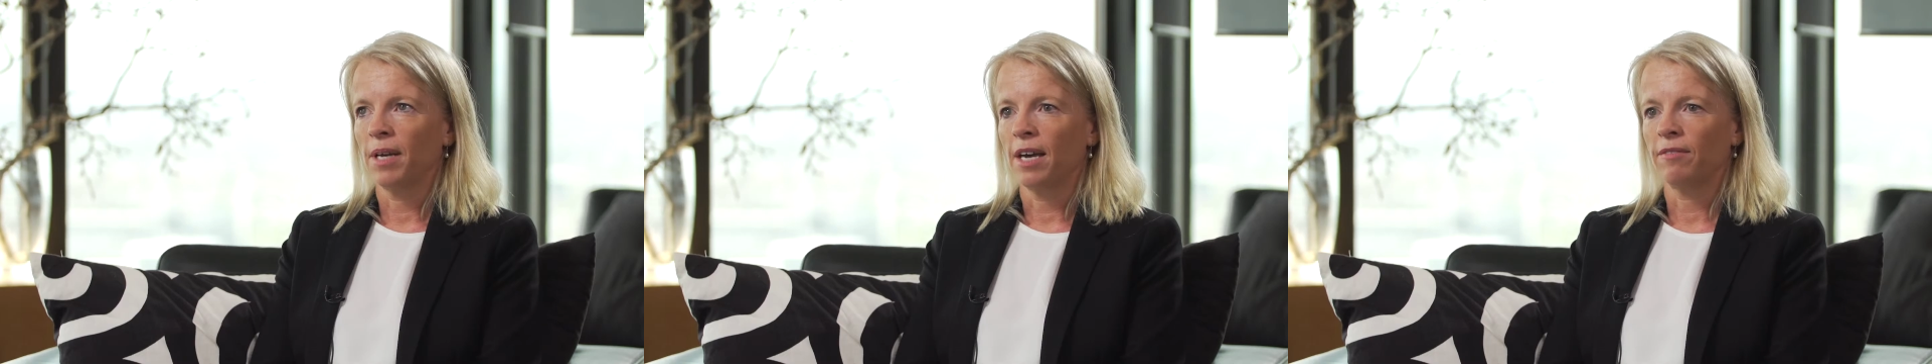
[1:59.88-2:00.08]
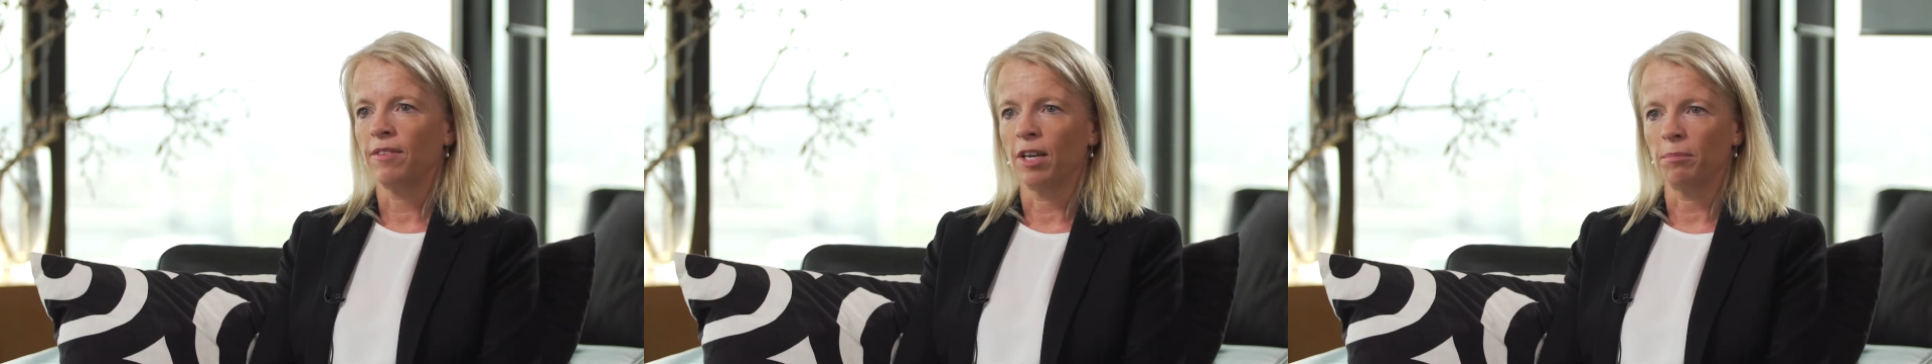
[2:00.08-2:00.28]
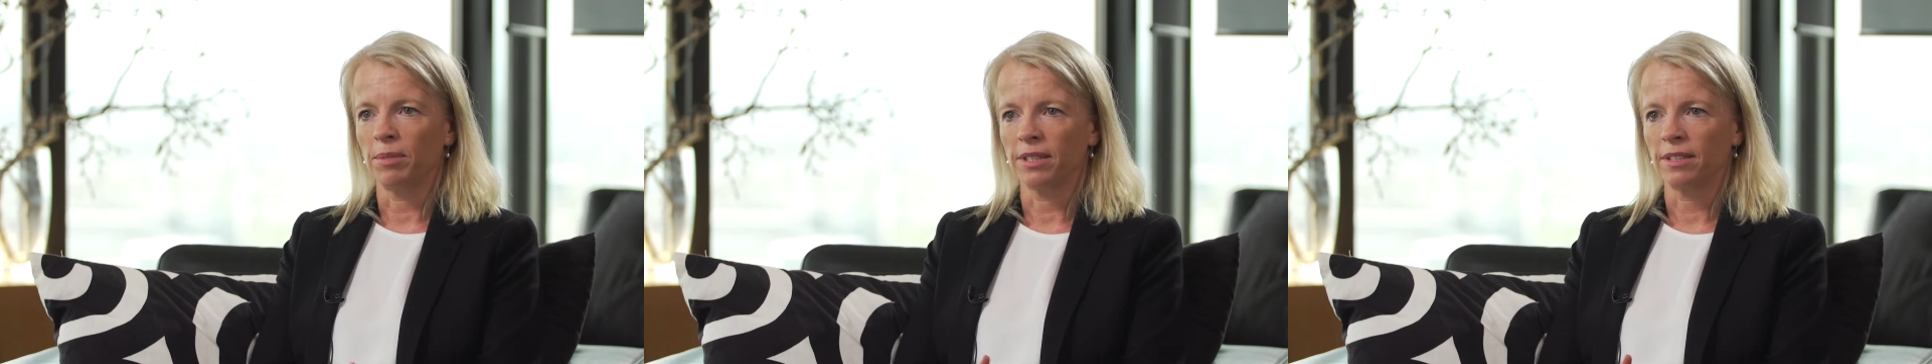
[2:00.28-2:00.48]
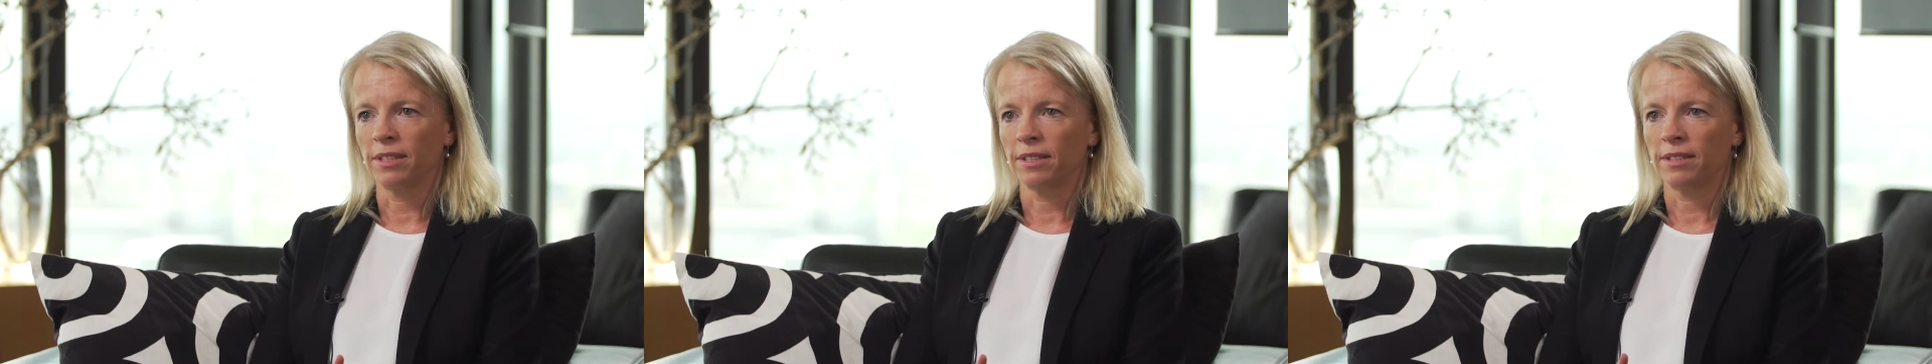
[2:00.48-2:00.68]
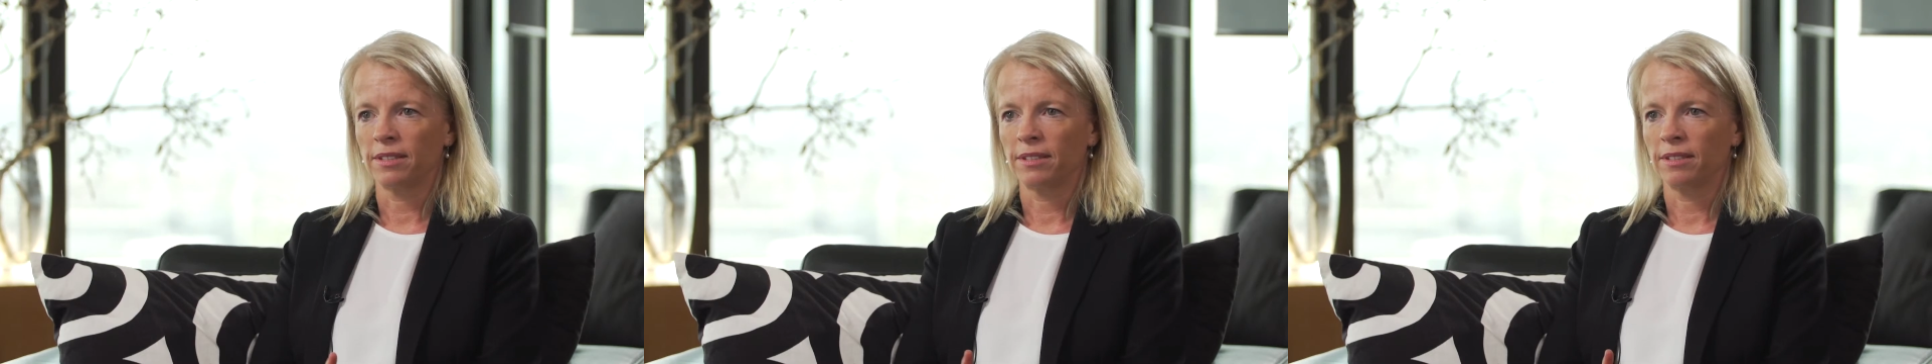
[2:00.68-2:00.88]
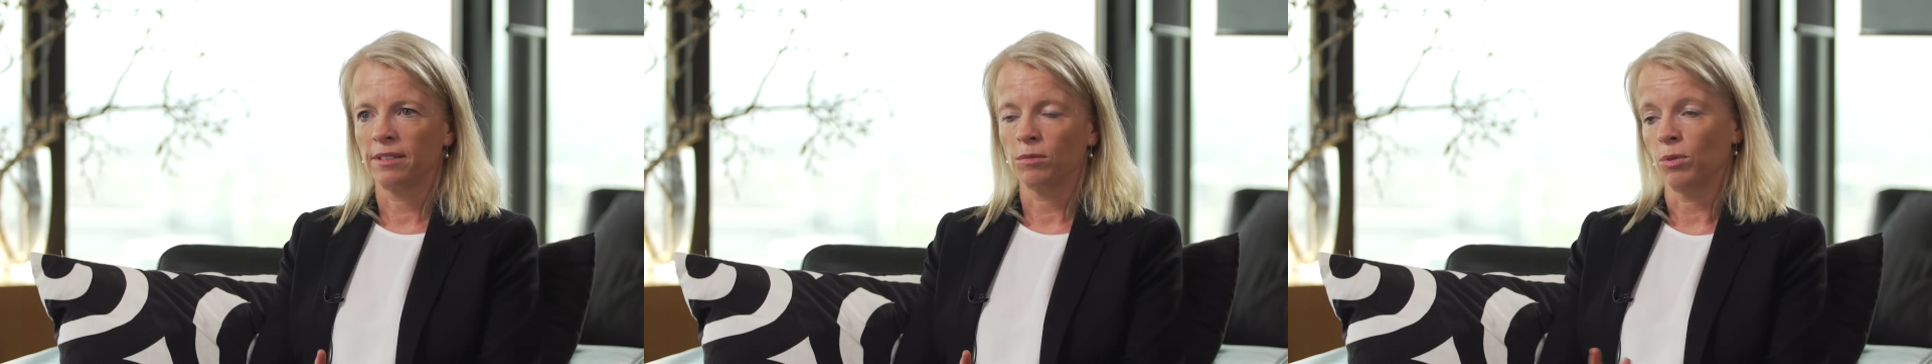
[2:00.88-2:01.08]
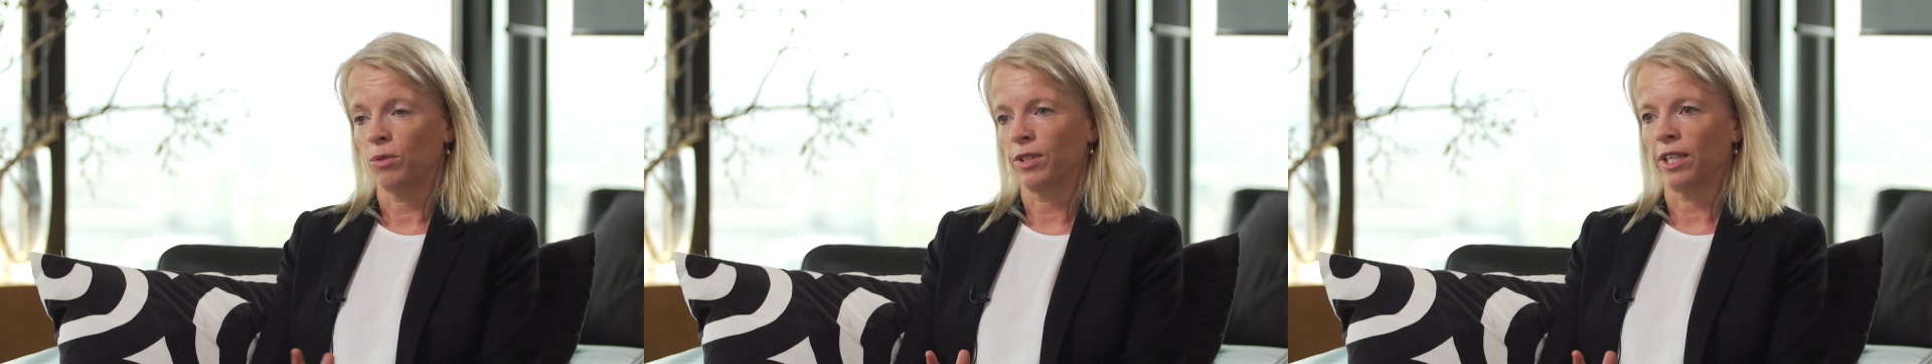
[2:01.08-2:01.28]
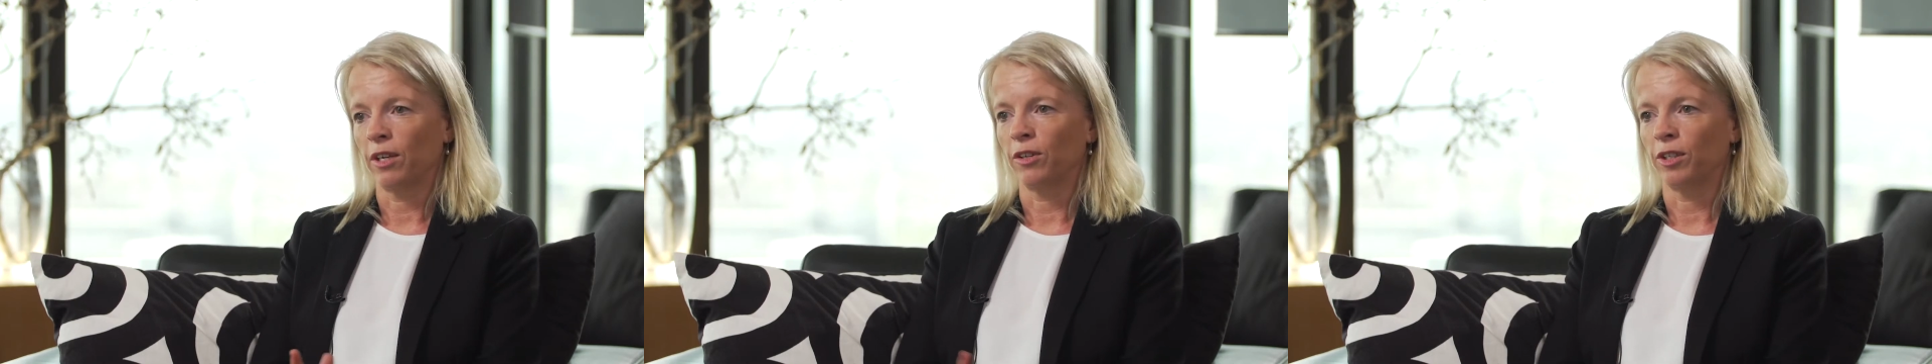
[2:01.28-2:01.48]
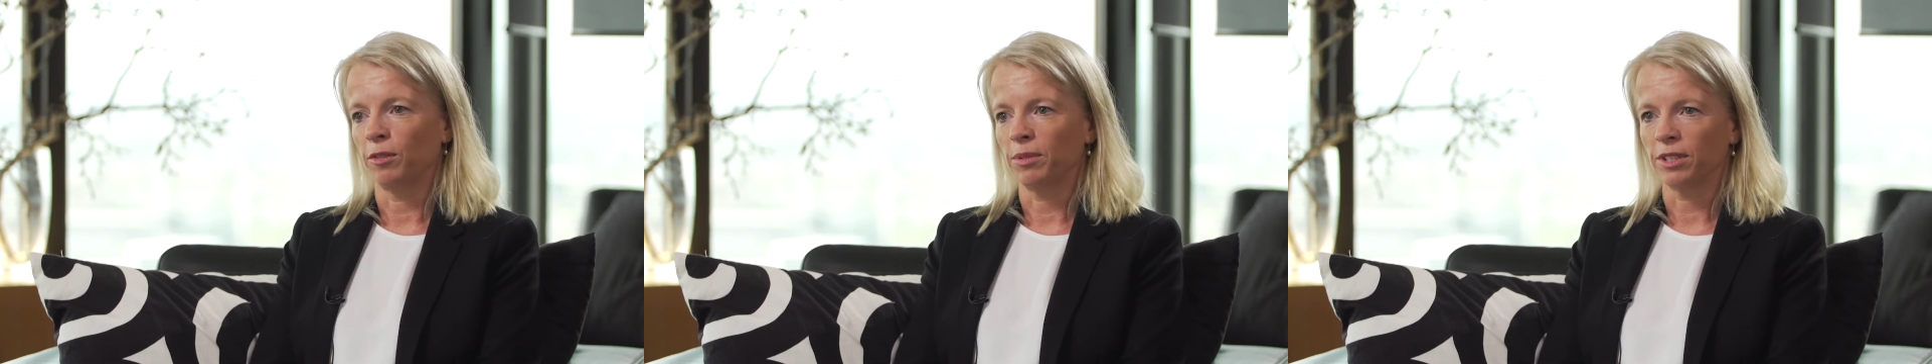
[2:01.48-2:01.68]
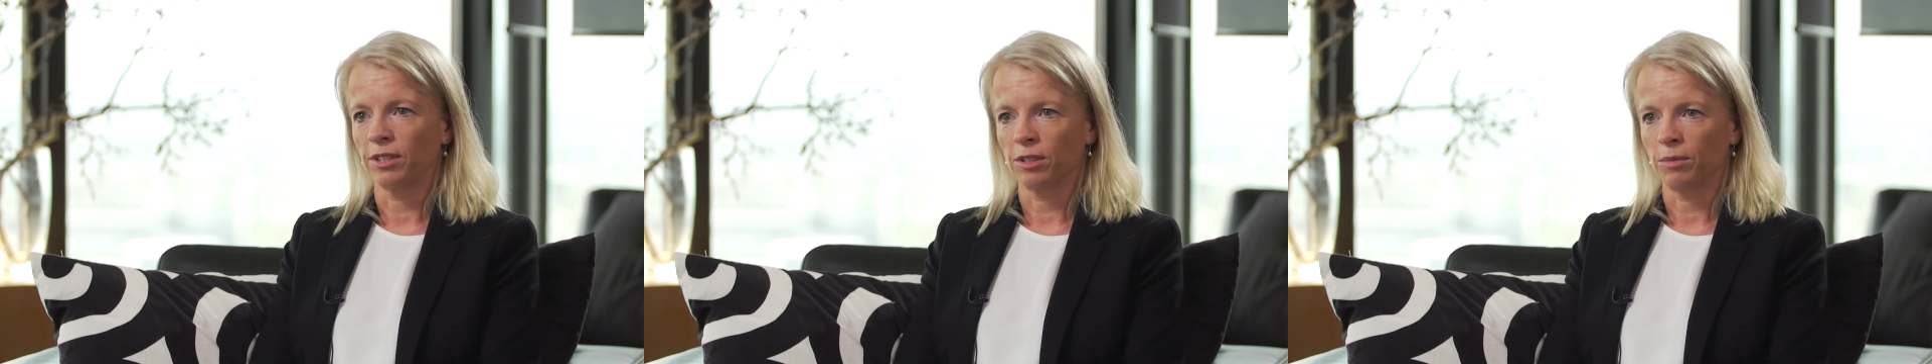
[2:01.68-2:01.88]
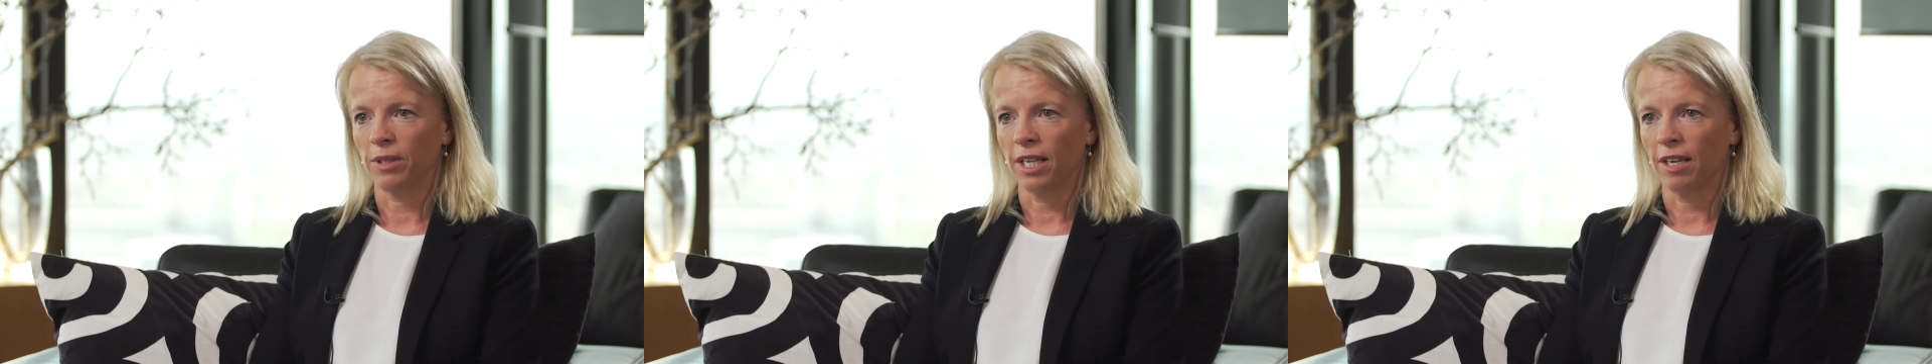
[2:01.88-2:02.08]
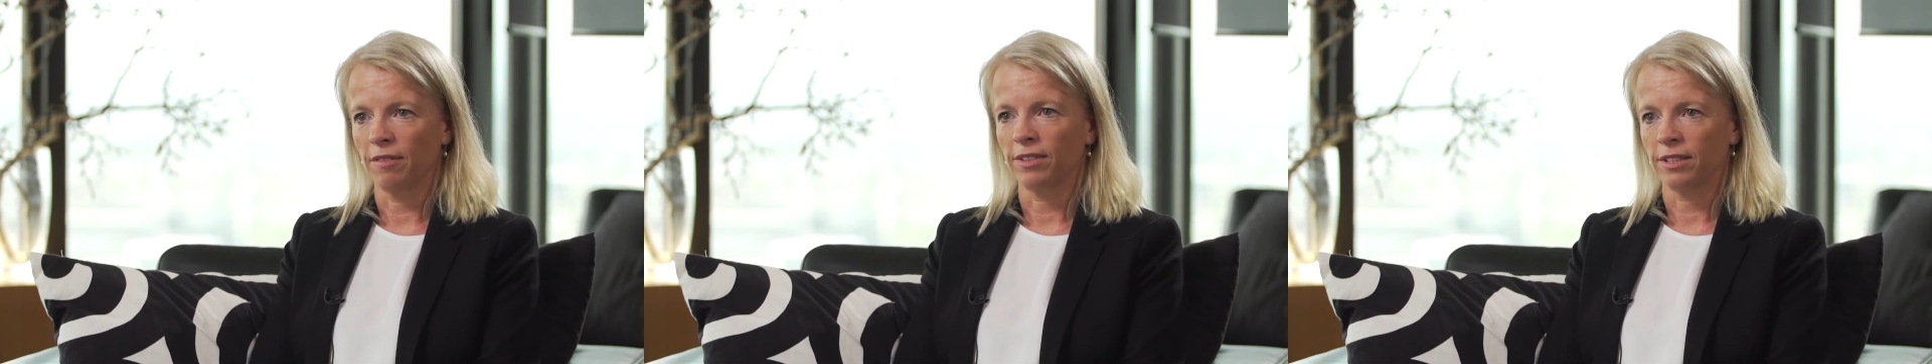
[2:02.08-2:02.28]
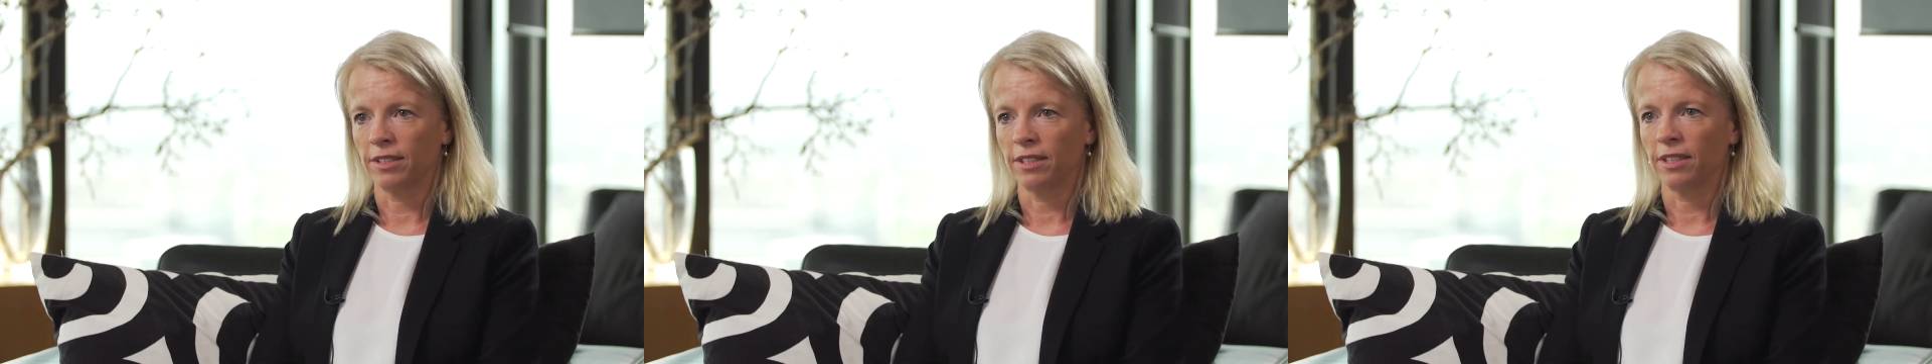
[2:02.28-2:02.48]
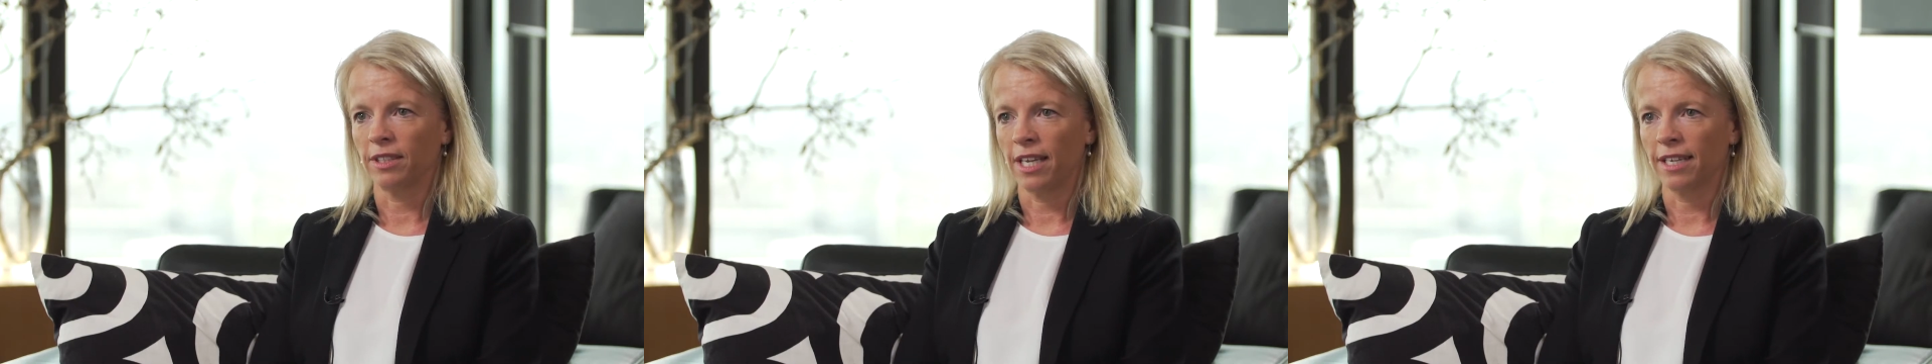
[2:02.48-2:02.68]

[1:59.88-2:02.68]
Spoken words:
Part of our business, well, the only business we have, is the